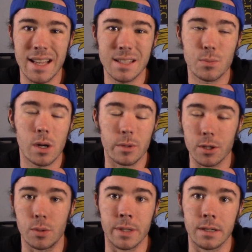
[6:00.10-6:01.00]
hates his mom a
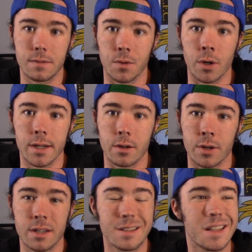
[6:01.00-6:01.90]
little bit for it,
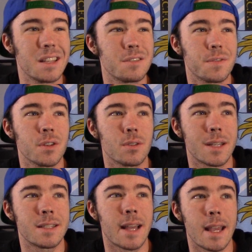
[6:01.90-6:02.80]
or he
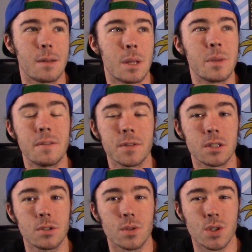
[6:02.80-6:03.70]
doesn't hate. Maybe he feels
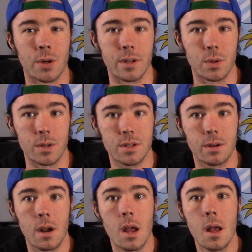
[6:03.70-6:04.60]
a little sorry towards
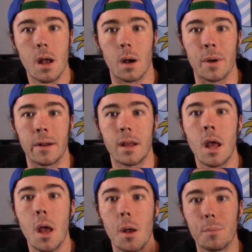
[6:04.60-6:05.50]
her about it.
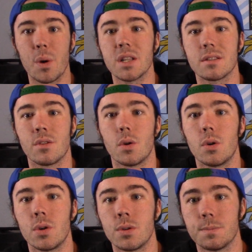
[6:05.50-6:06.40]
But the
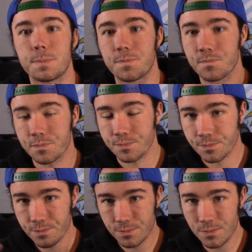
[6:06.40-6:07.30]
whole
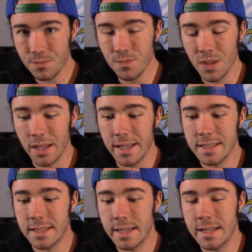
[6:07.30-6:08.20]

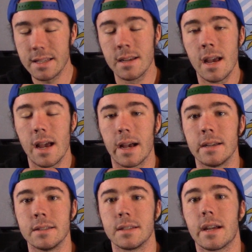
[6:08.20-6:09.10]
incident
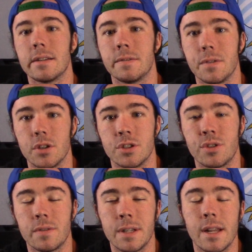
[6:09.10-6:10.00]
has kind of
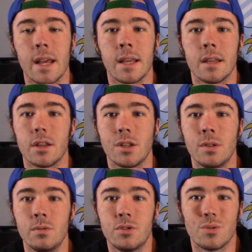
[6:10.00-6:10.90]
driven a
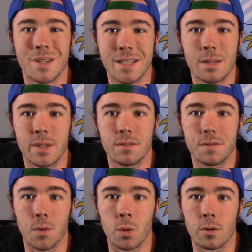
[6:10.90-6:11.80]
huge
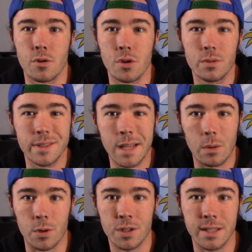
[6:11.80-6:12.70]
resentment for news
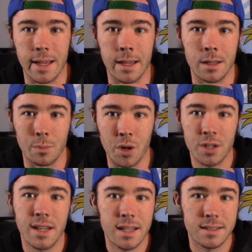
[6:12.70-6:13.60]
networks and
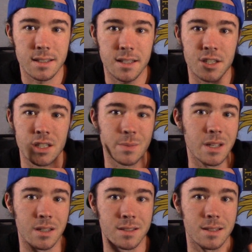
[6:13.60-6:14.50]
broadcasting stations,
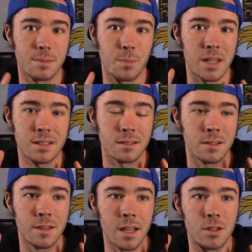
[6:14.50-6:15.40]
because
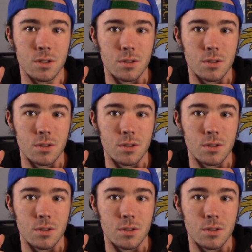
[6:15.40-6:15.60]
basically they